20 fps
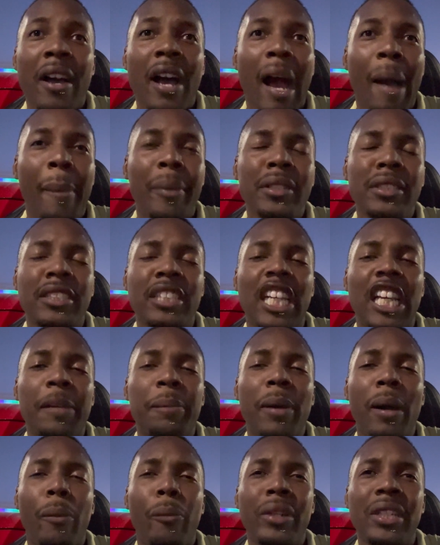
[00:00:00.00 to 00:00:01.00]
I'm gonna just
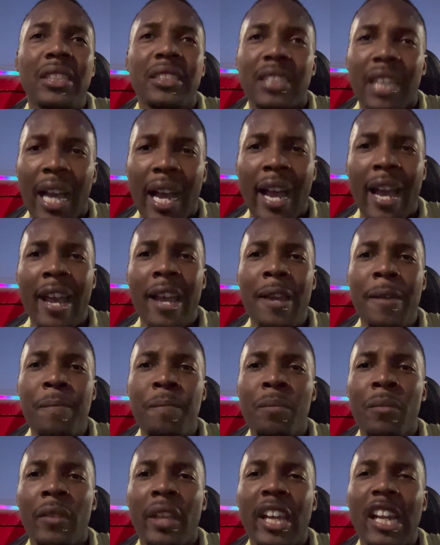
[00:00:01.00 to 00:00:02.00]
keep up with the time
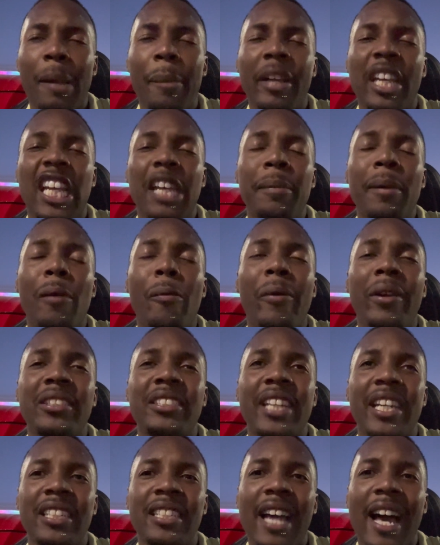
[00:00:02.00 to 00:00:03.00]
and I'm gonna keep up with
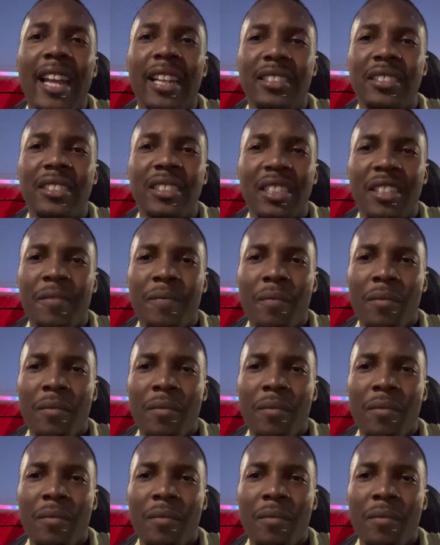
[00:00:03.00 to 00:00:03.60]
technology.